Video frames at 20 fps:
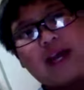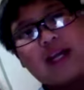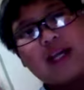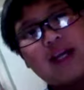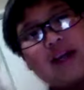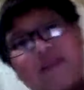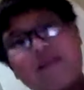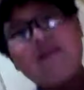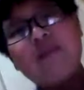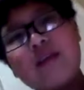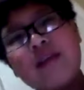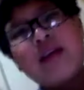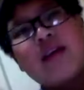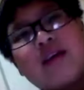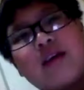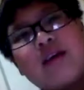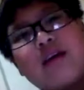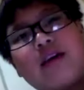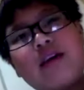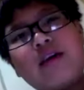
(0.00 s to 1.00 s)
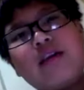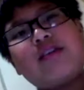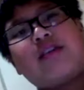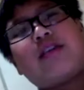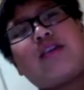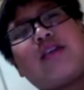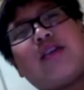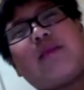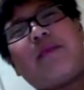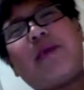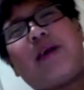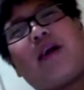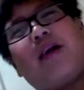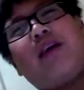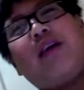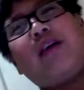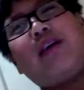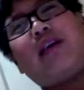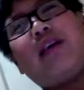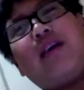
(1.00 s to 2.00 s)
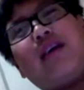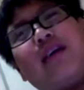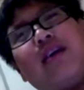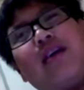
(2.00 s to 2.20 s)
make is gonna be called